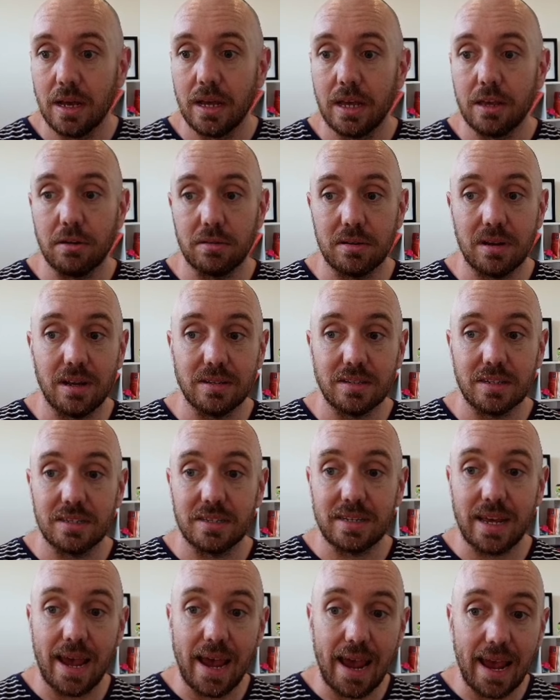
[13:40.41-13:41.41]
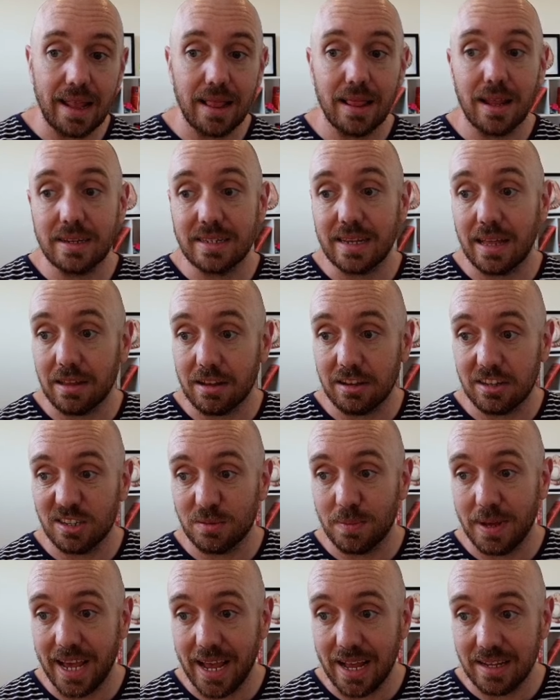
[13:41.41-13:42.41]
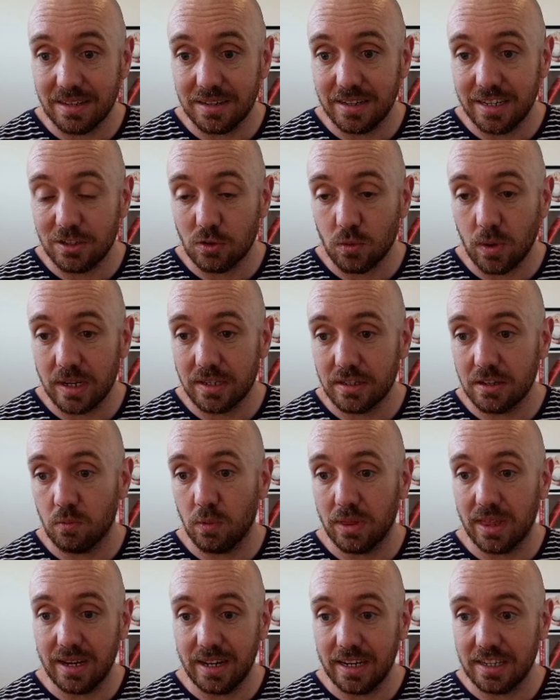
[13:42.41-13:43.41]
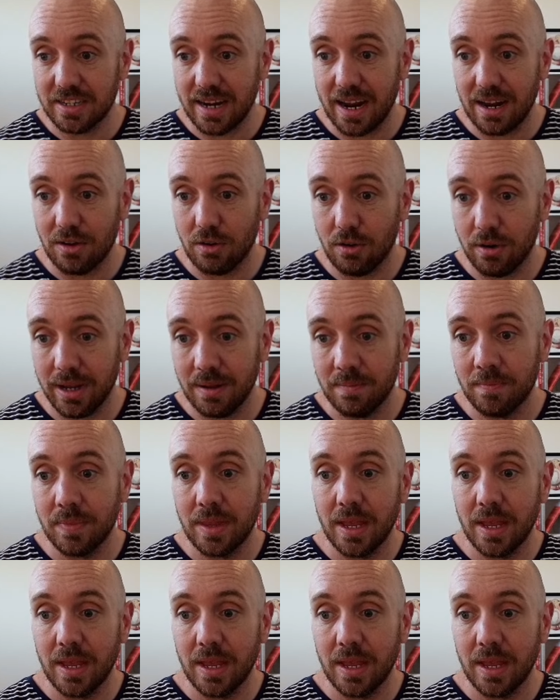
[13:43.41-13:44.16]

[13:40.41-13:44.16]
Your task is to analyze how the customer answered each question within each category,